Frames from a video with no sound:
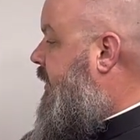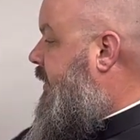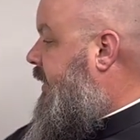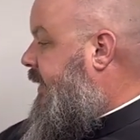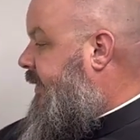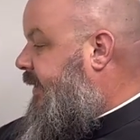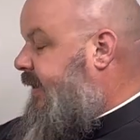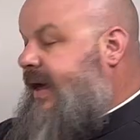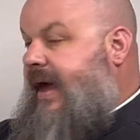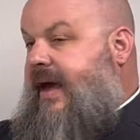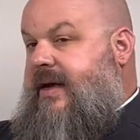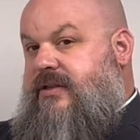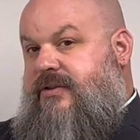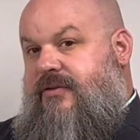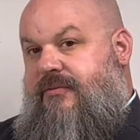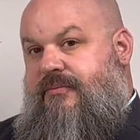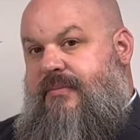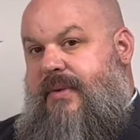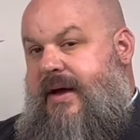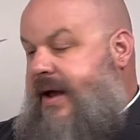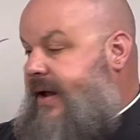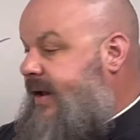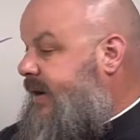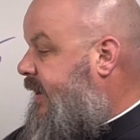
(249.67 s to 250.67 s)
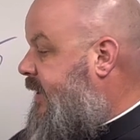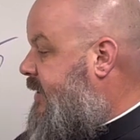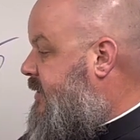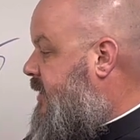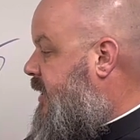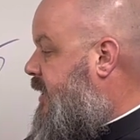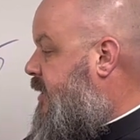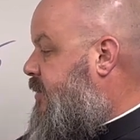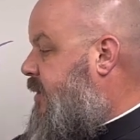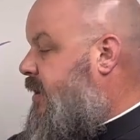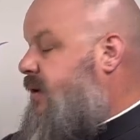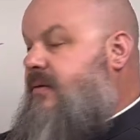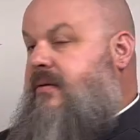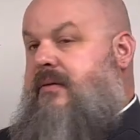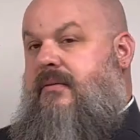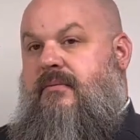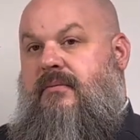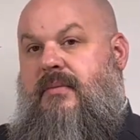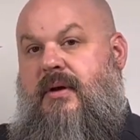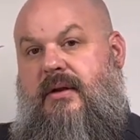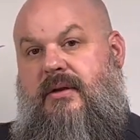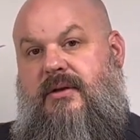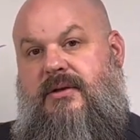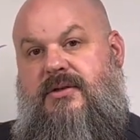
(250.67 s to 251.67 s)
In the case of men, it's going to be
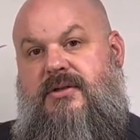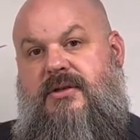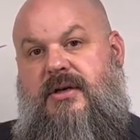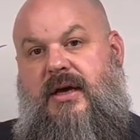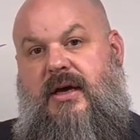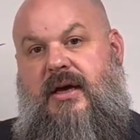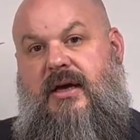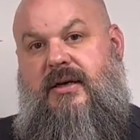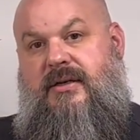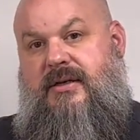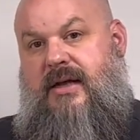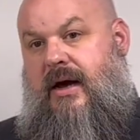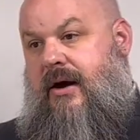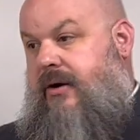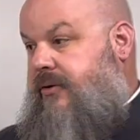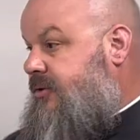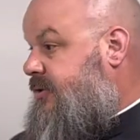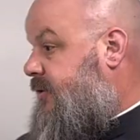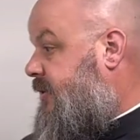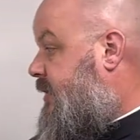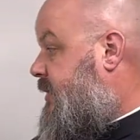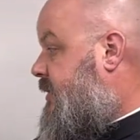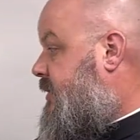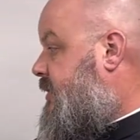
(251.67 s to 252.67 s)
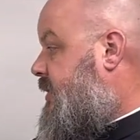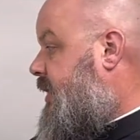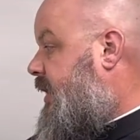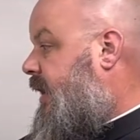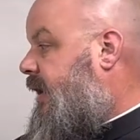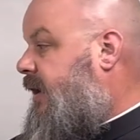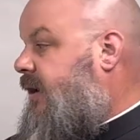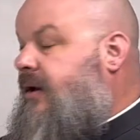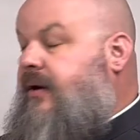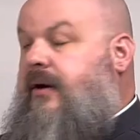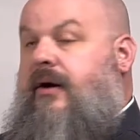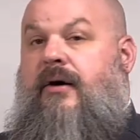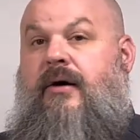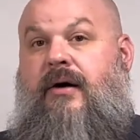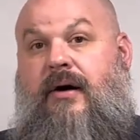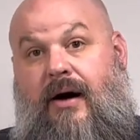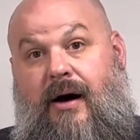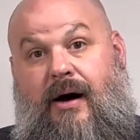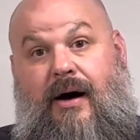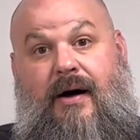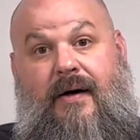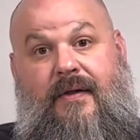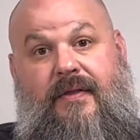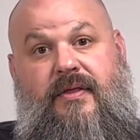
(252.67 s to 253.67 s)
middle C down to the C
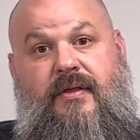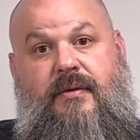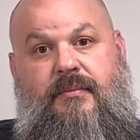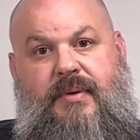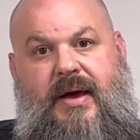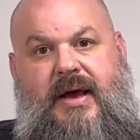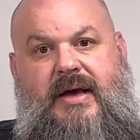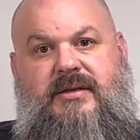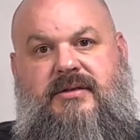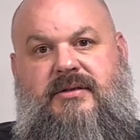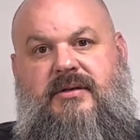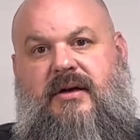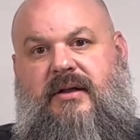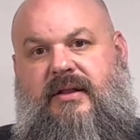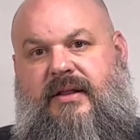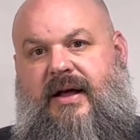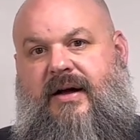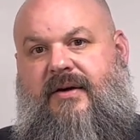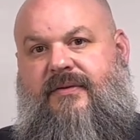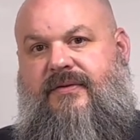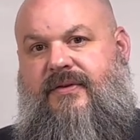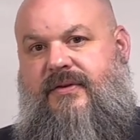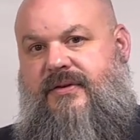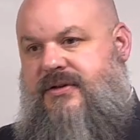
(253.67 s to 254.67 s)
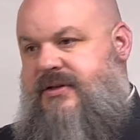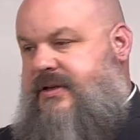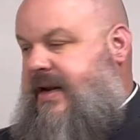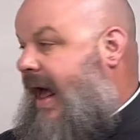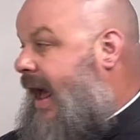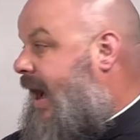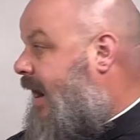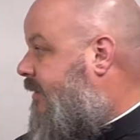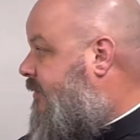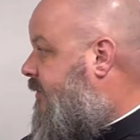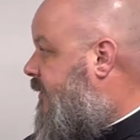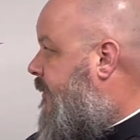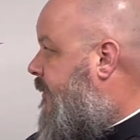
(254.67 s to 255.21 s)
on the bass clef staff.